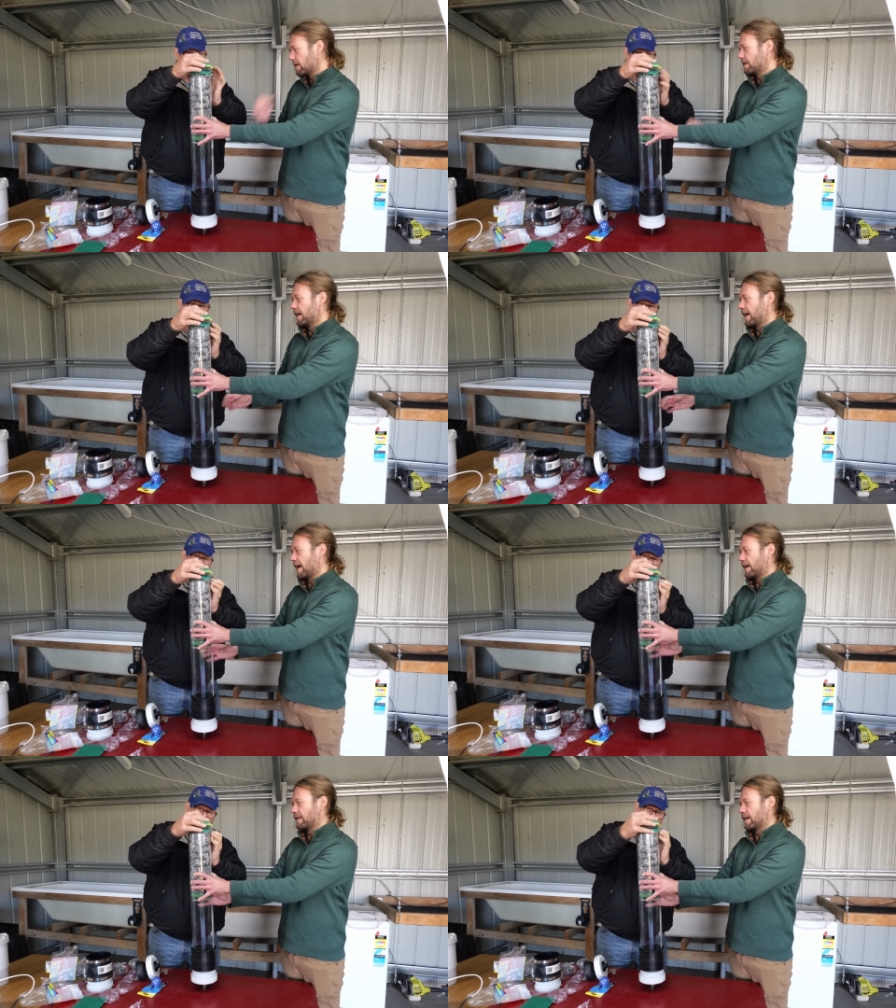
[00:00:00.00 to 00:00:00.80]

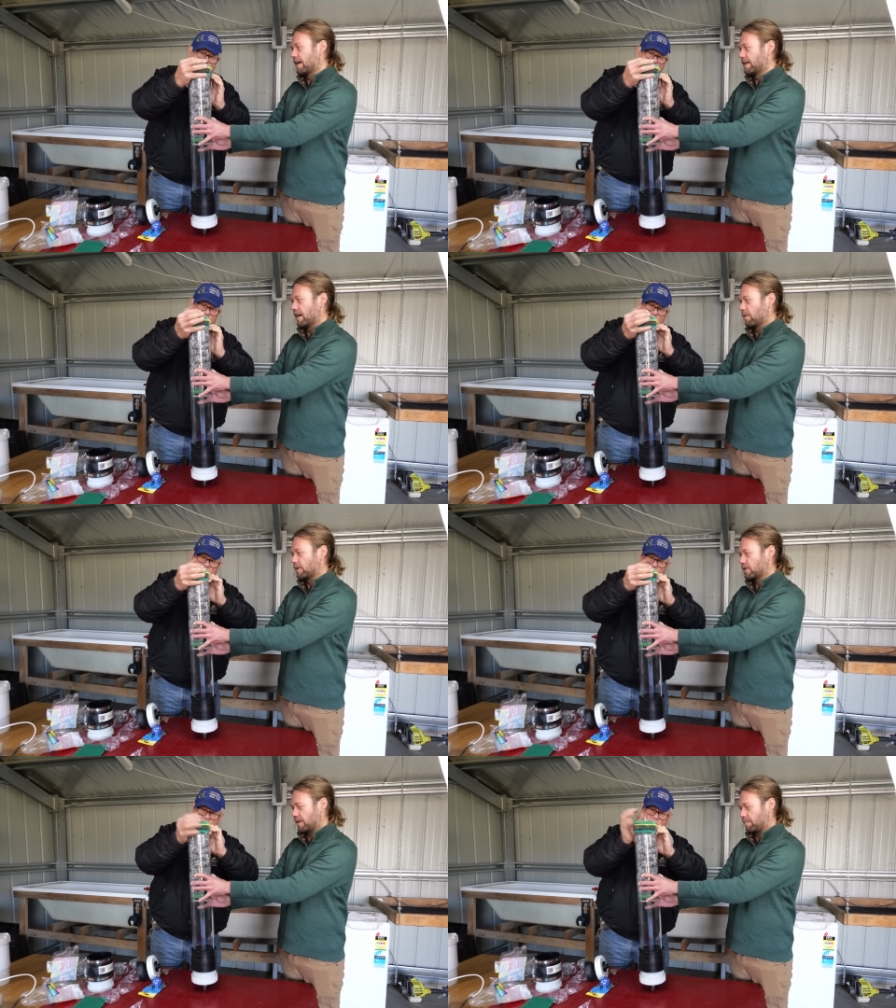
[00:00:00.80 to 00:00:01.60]
Yeah,
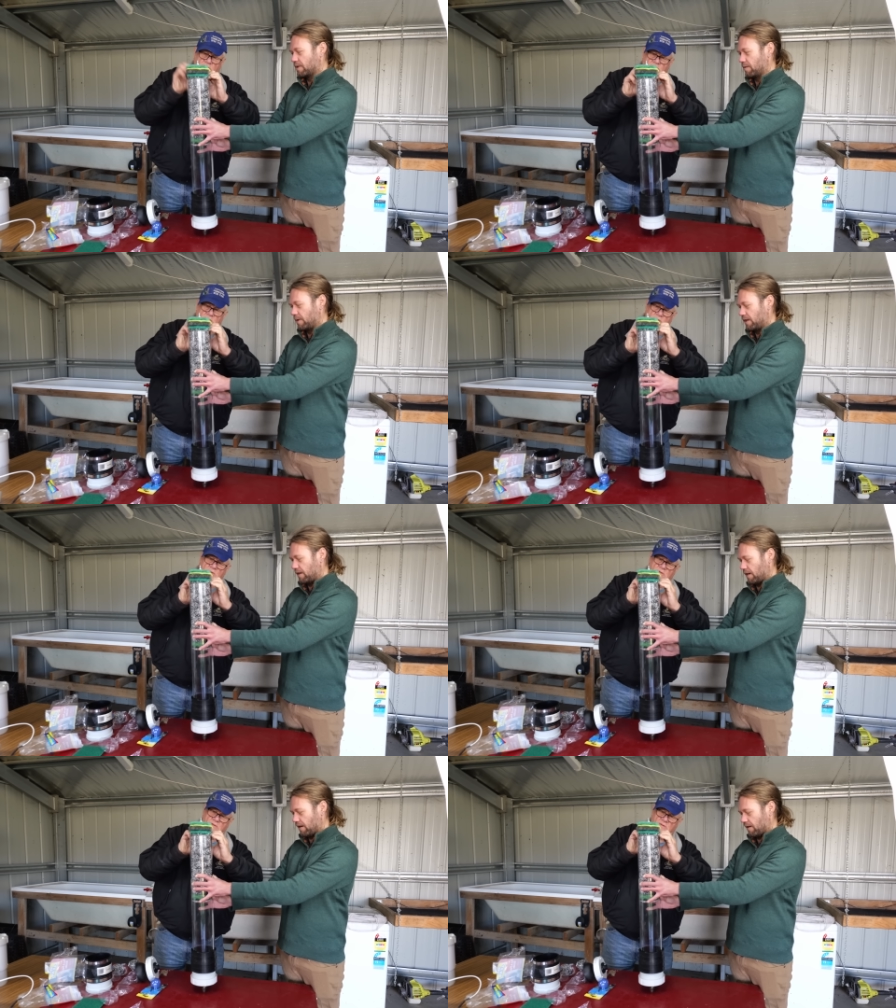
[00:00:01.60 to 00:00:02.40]
which seems to
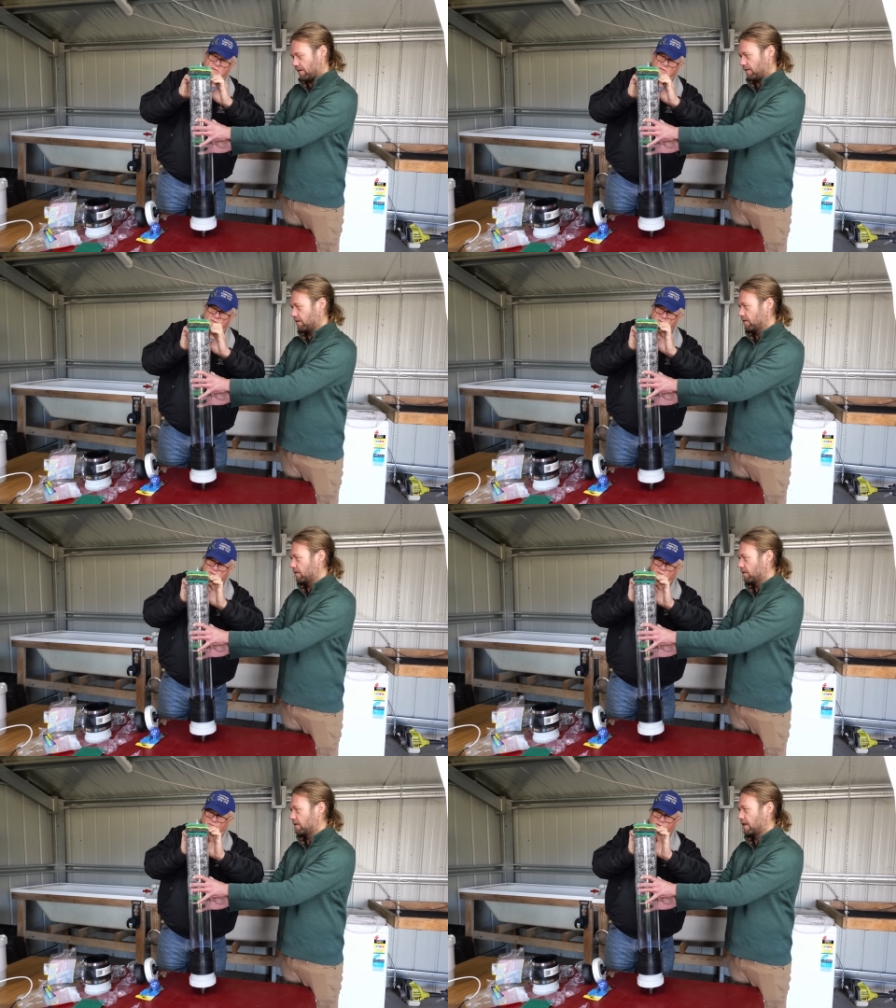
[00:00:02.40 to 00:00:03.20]
be
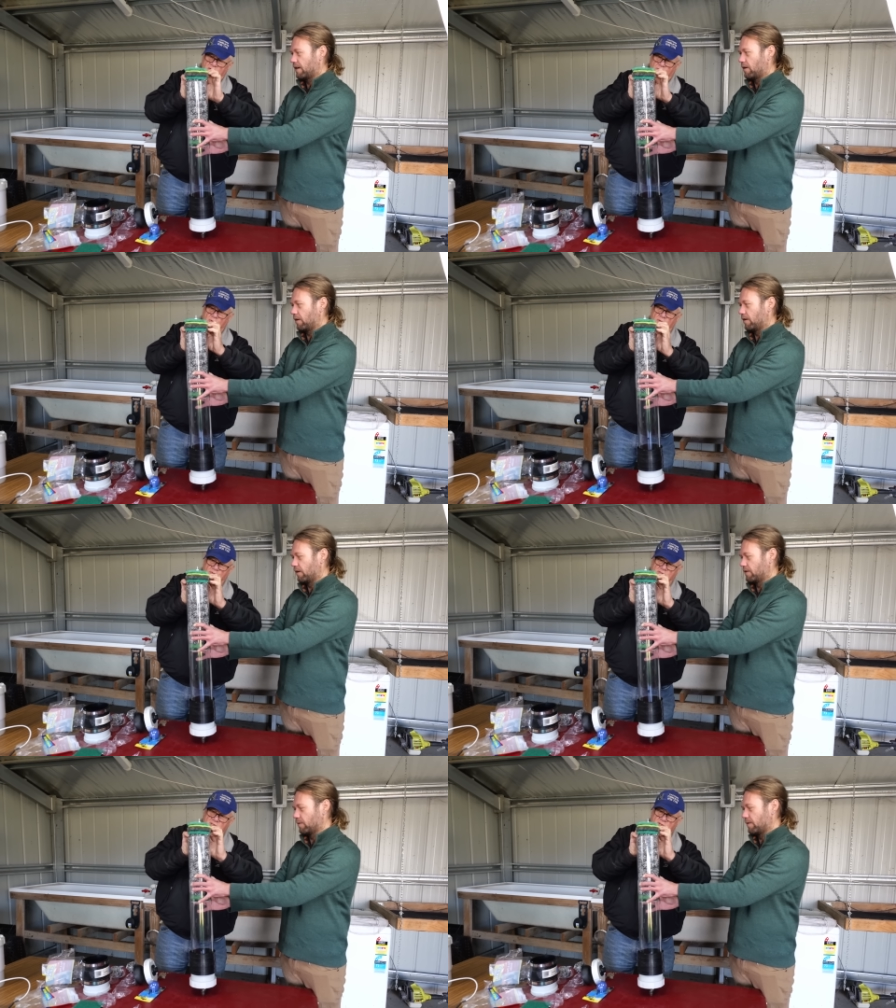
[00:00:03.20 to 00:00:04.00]

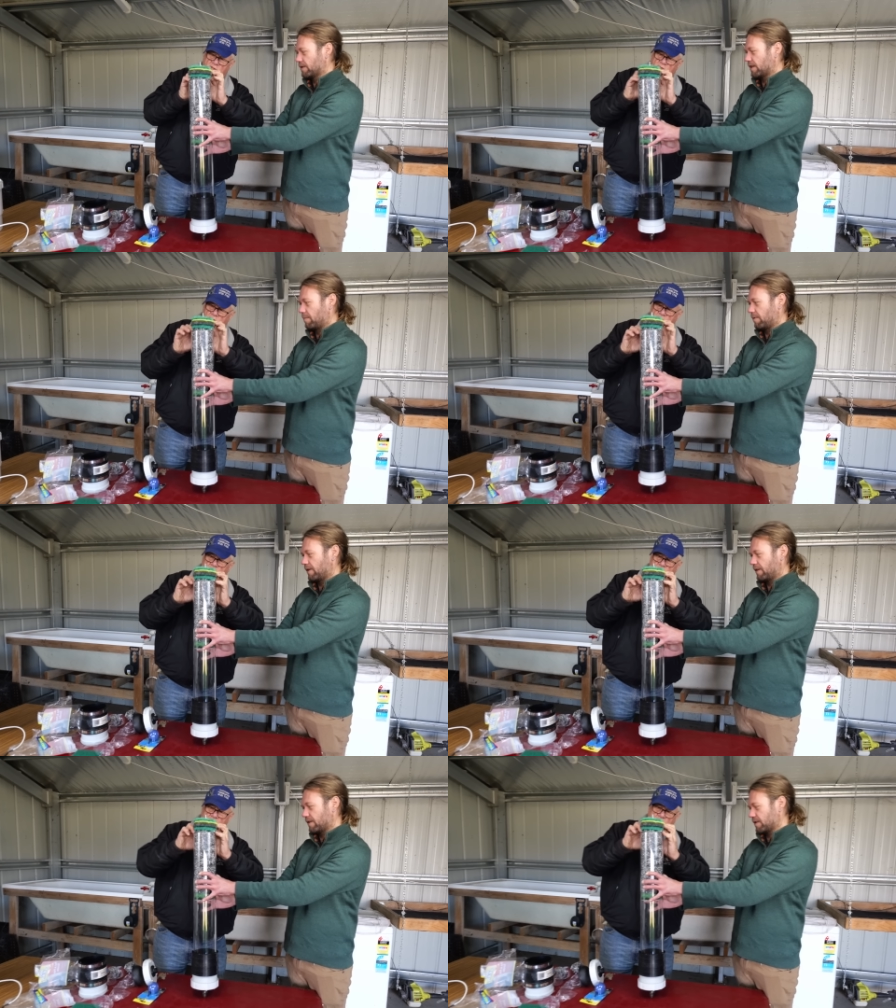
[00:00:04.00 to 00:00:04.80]
not doing the same
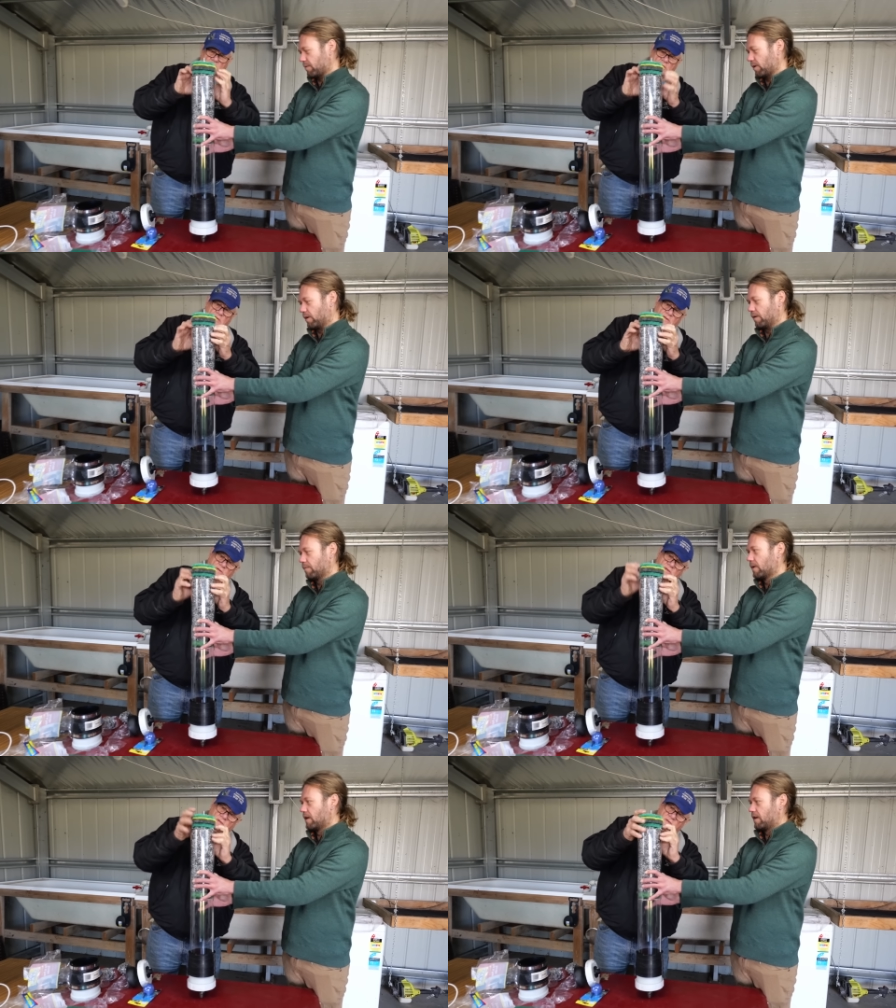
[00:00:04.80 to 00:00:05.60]
thing, because you want to.
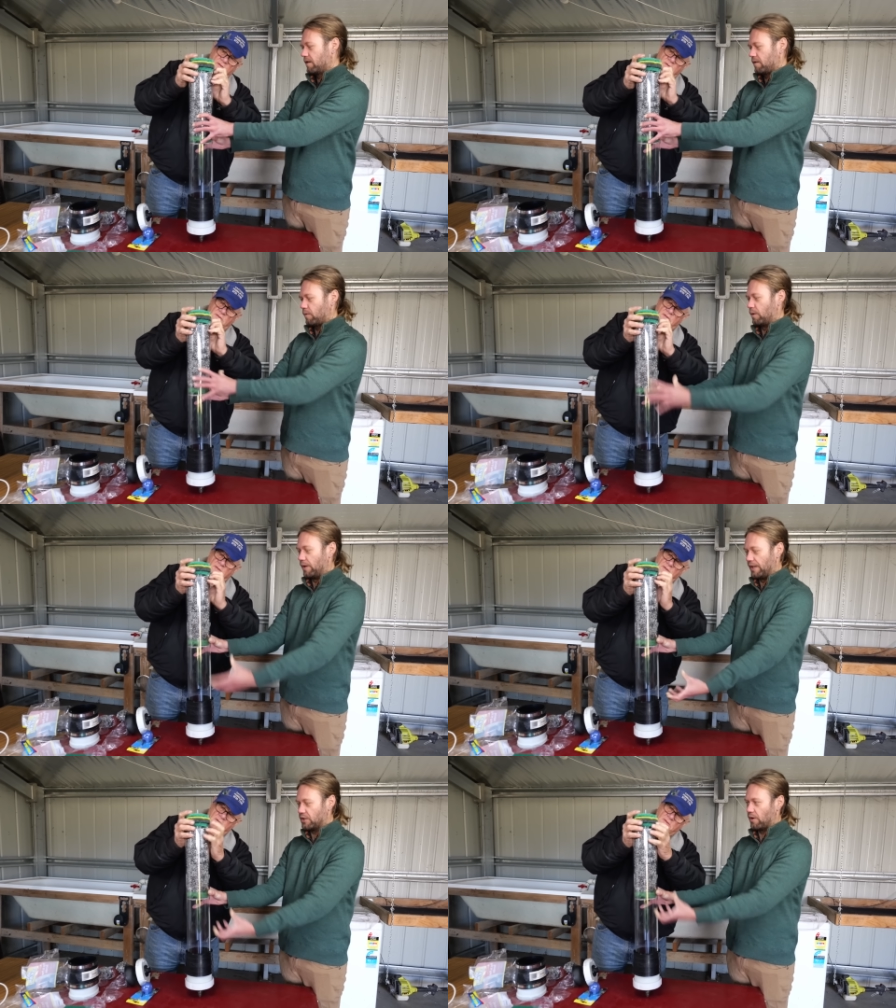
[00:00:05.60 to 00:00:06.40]
We're
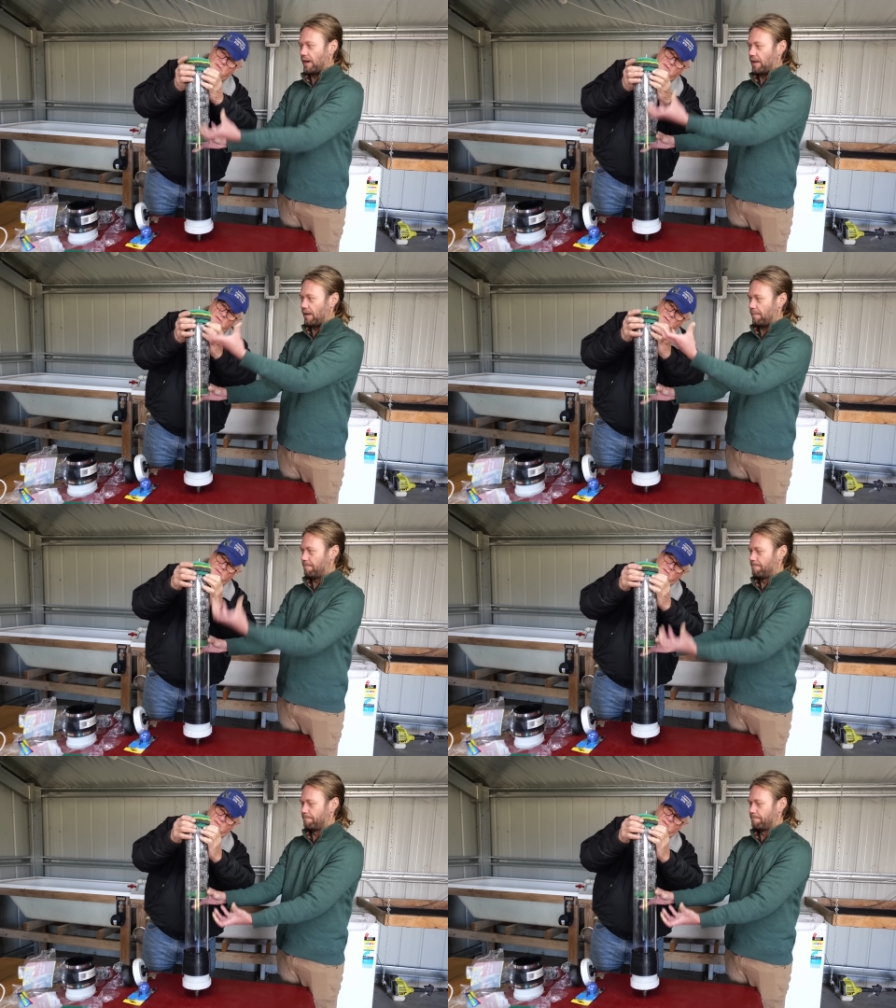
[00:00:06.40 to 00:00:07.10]
really trying to